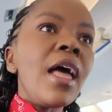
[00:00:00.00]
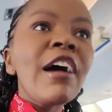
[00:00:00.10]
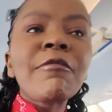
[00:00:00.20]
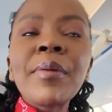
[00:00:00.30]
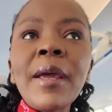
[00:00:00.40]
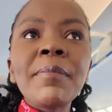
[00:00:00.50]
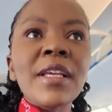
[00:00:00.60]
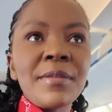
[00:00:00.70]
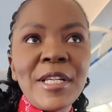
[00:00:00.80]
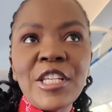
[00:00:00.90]
I've
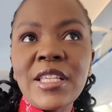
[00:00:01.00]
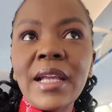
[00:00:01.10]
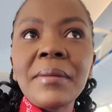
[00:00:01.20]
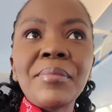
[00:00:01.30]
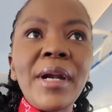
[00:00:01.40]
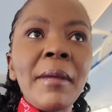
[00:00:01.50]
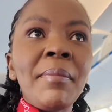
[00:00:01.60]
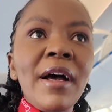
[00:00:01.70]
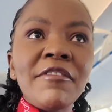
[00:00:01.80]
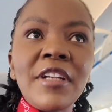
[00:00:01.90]
prepped as much as I can prep.
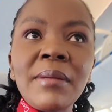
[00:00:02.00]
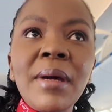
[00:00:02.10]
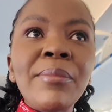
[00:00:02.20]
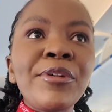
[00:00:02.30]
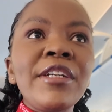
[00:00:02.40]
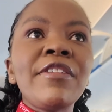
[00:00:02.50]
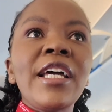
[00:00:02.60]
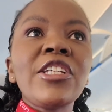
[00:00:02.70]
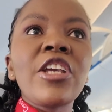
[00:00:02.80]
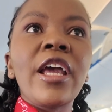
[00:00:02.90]
I've done my
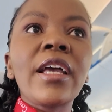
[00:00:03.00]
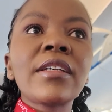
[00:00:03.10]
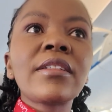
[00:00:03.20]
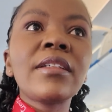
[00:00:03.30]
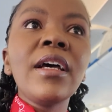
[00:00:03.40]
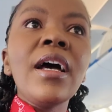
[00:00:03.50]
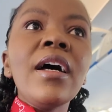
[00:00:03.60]
pre-flight checks.